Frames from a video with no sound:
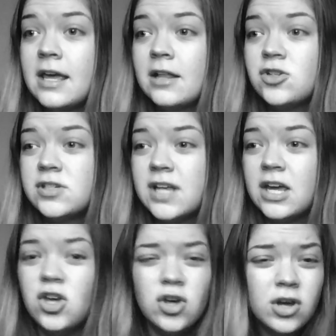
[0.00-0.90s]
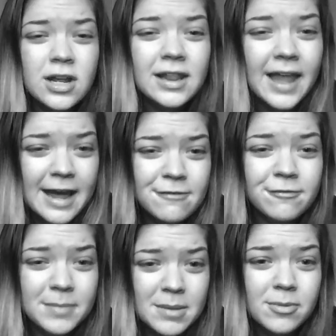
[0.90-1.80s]
just like good life
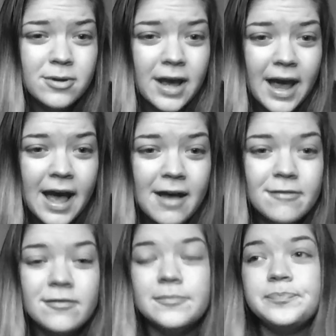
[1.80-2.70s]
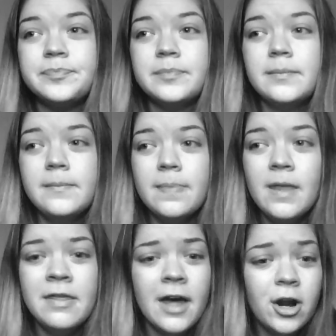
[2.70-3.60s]
people to have
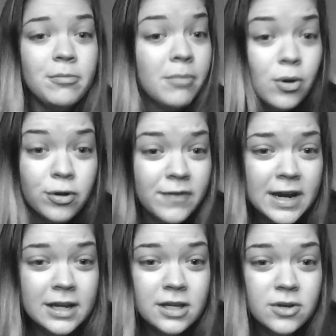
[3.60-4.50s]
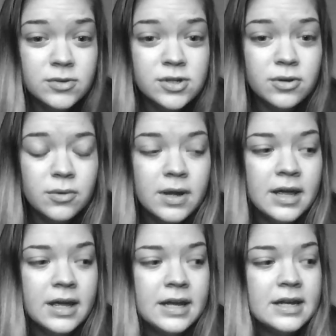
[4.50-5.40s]
that are motivating you to
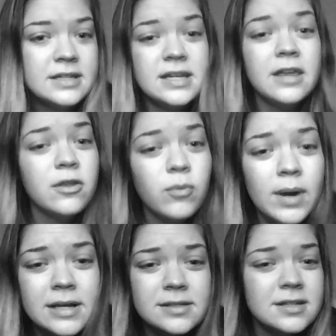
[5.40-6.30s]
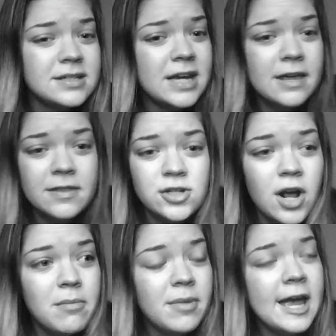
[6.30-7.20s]
take the risk, take the
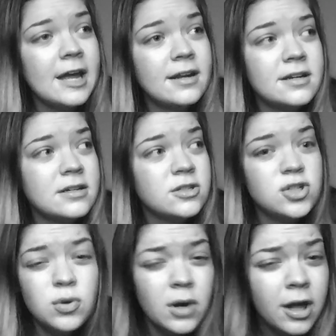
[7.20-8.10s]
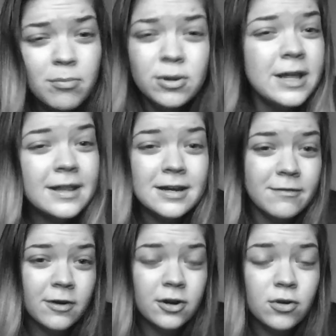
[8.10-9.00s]
jump, and do a completely
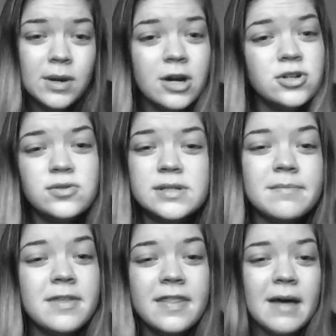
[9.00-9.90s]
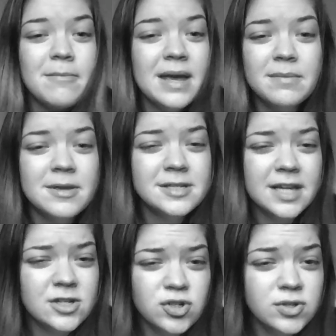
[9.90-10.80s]
different career, do something that maybe
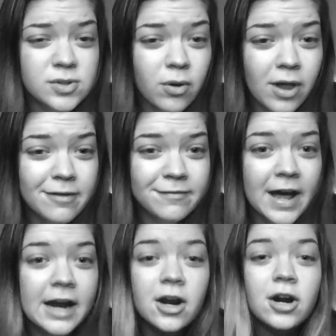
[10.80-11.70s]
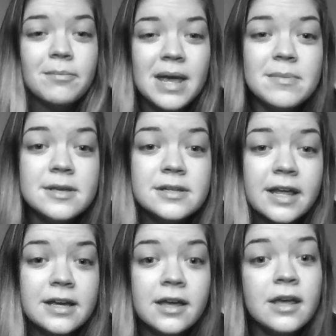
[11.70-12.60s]
sets your soul on fire, or maybe
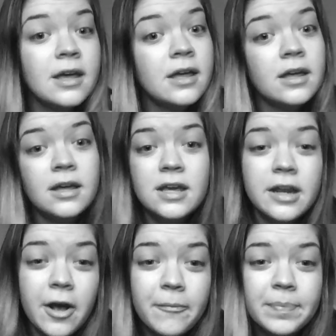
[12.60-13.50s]
like, you know,